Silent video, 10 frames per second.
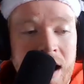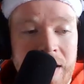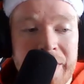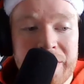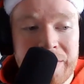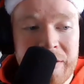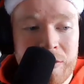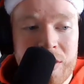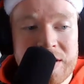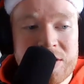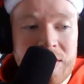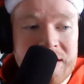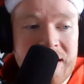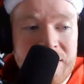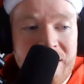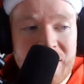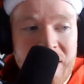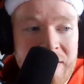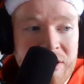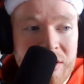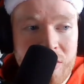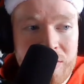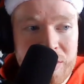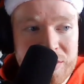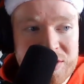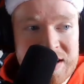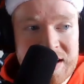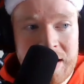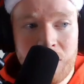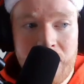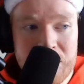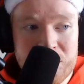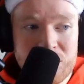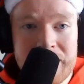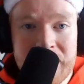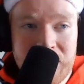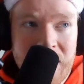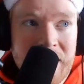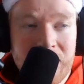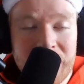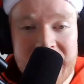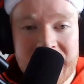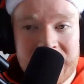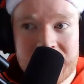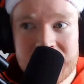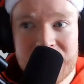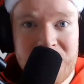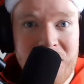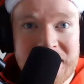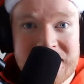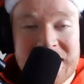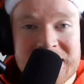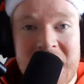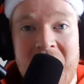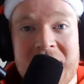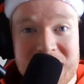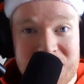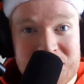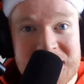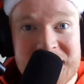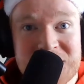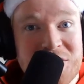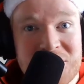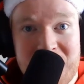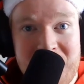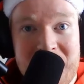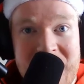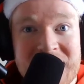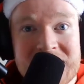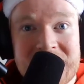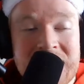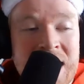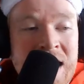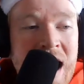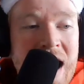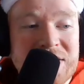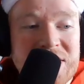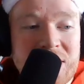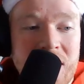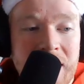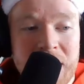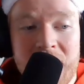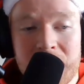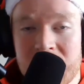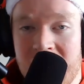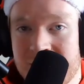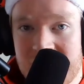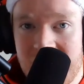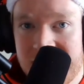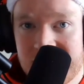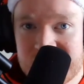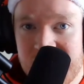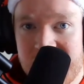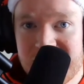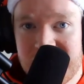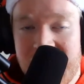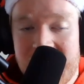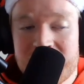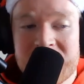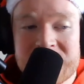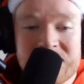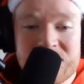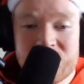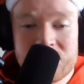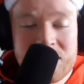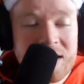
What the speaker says: They're willing to go on a date with every other woman they see. Women are swiping right on a tiny percentage of the men they see. And so I'm not blaming either side for that, because there's